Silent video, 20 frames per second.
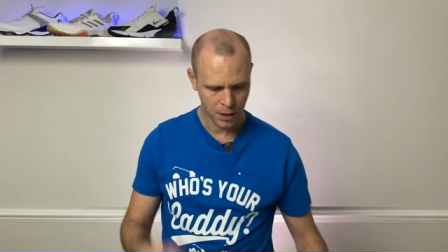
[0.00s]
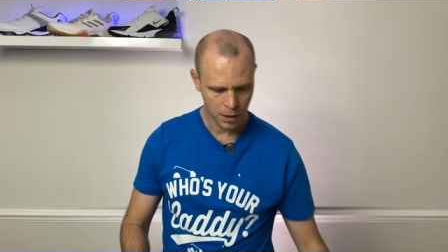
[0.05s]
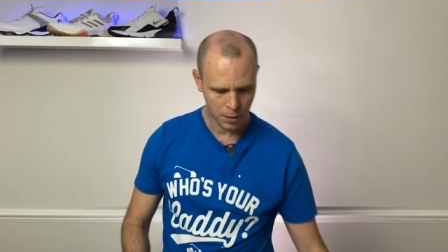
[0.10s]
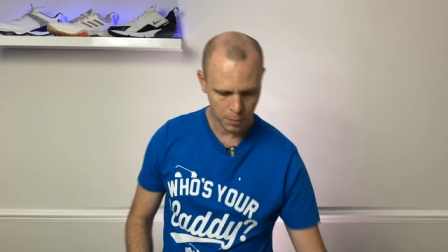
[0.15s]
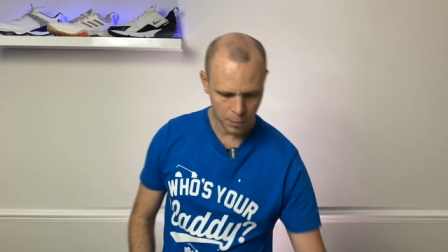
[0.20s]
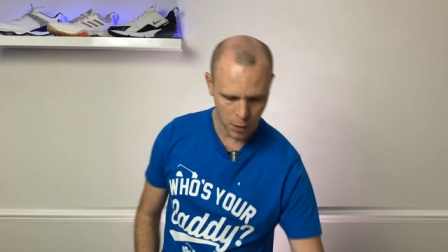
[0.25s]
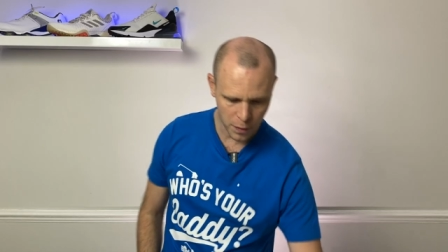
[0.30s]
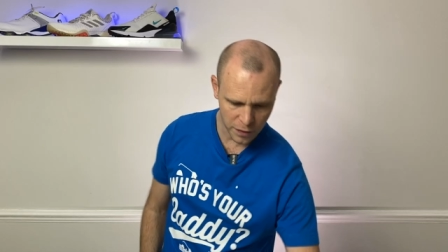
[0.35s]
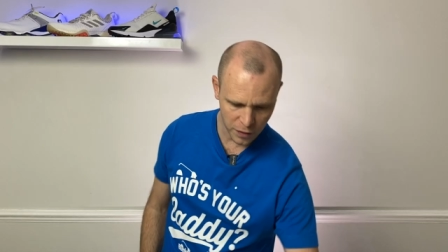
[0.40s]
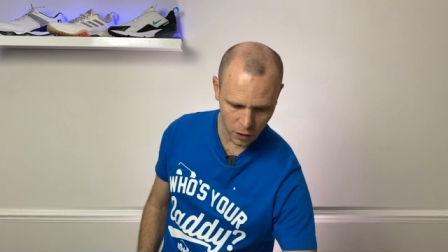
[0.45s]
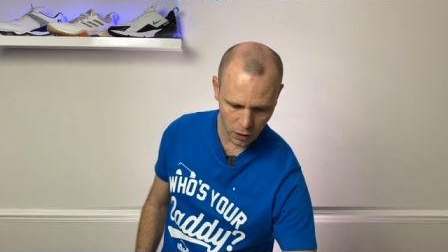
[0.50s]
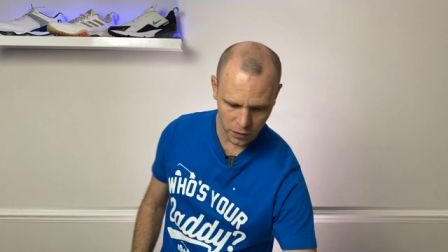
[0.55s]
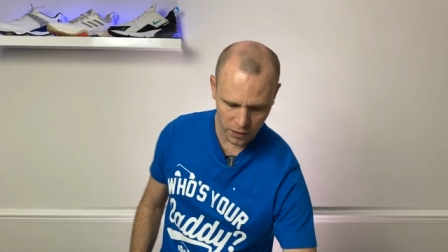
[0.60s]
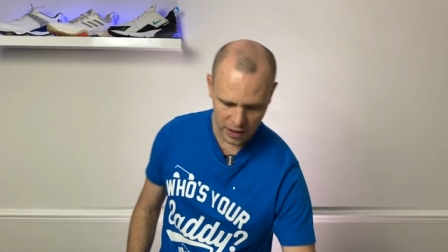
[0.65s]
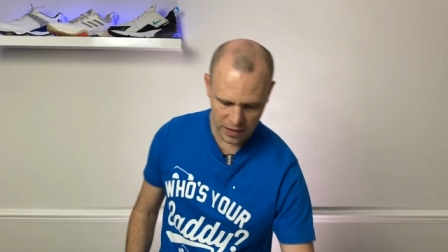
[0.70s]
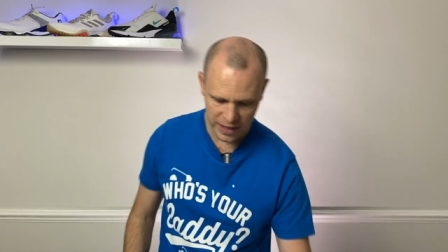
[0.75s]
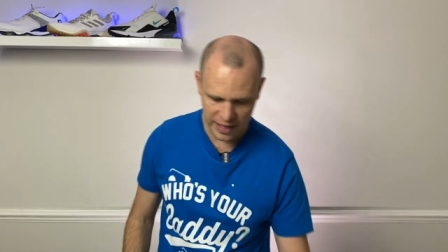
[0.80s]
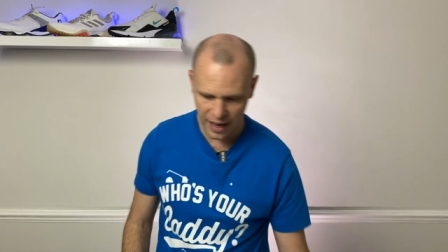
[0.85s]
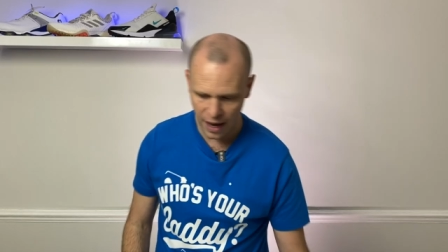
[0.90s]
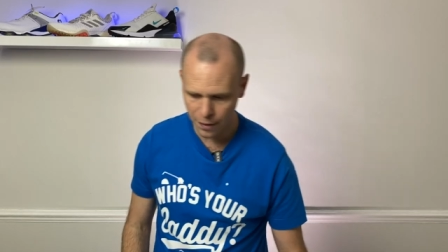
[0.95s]
Moving on,
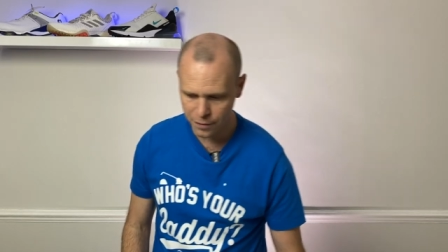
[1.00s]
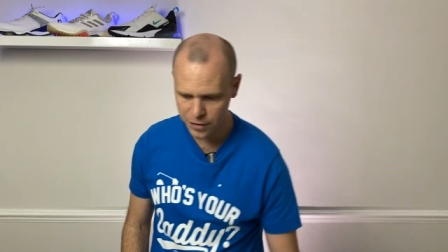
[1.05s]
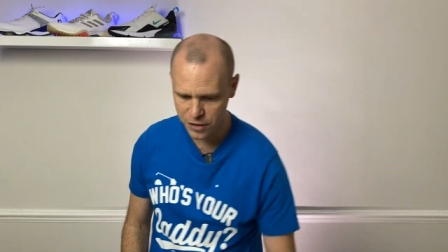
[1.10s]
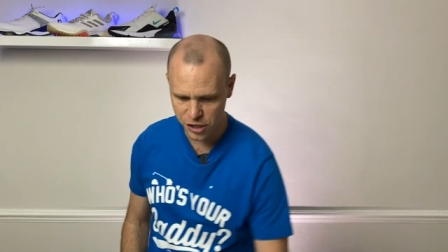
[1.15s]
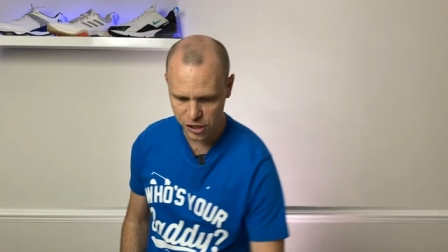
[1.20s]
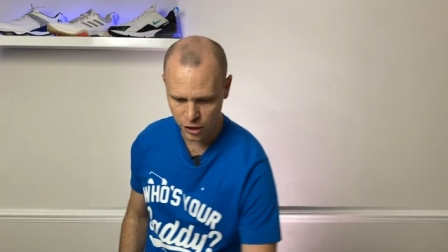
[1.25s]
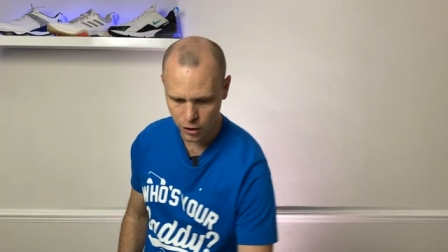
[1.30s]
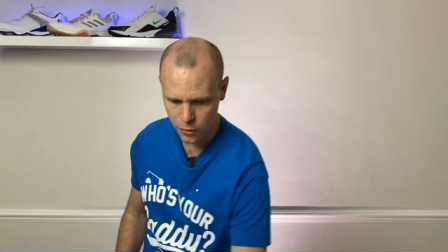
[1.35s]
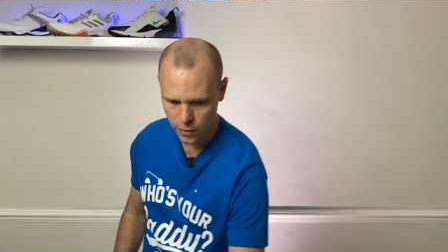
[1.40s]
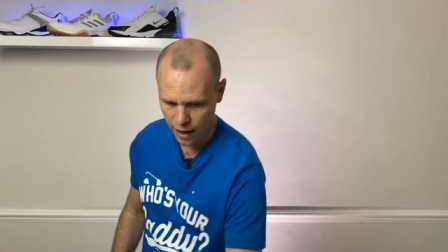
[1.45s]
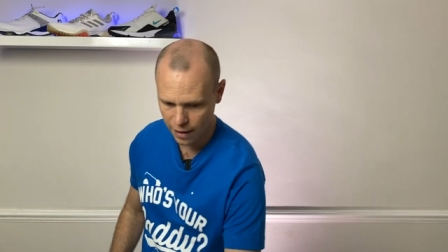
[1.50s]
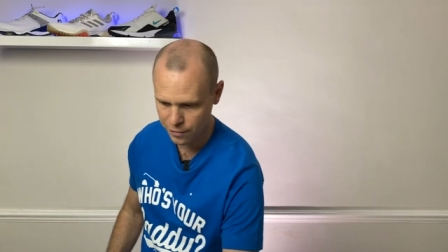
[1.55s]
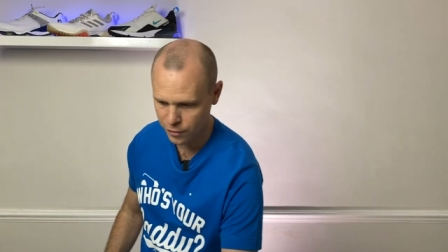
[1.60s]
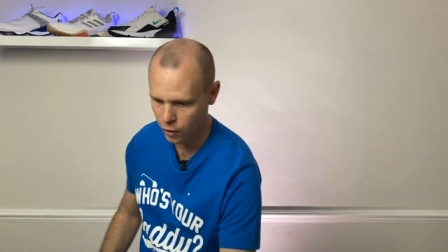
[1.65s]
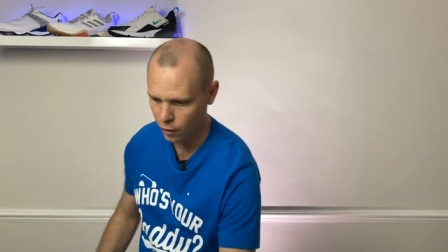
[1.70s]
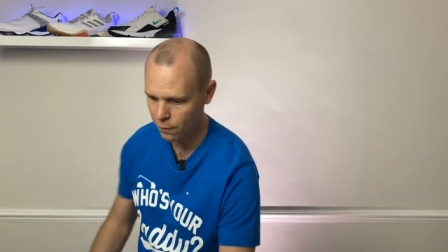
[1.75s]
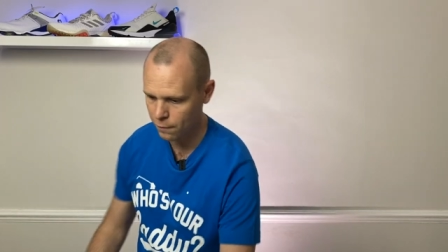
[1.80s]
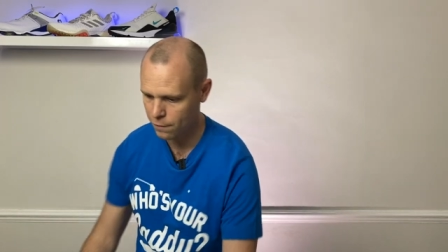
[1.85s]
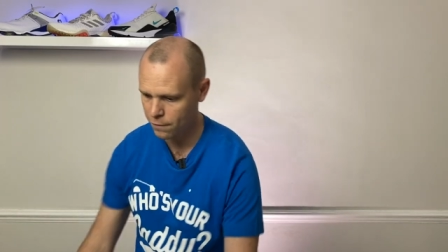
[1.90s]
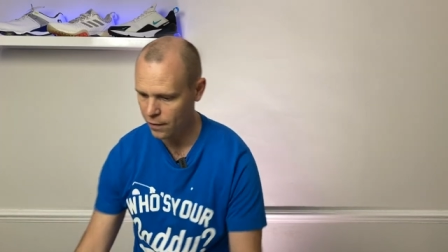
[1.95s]
then the other two have
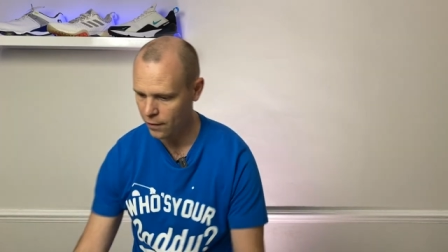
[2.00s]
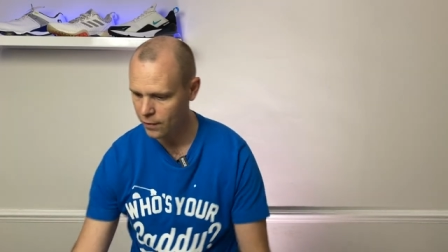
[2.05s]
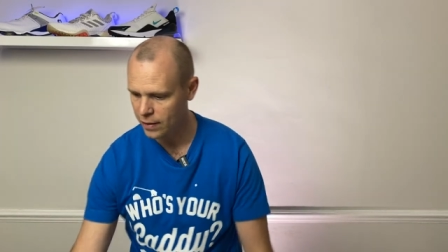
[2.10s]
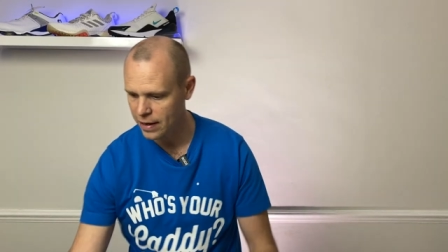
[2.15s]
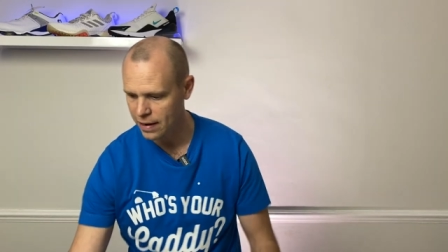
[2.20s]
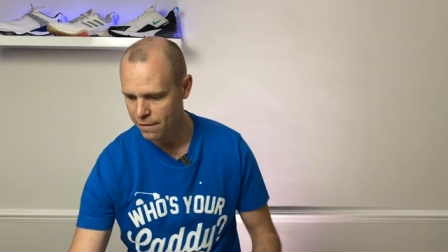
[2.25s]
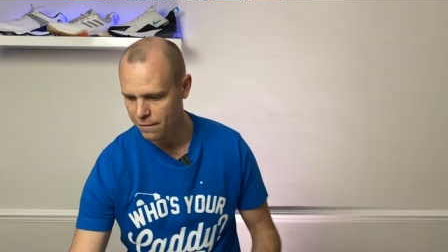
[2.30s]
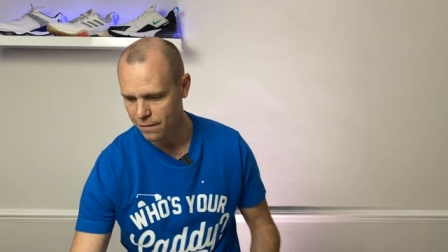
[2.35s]
got very,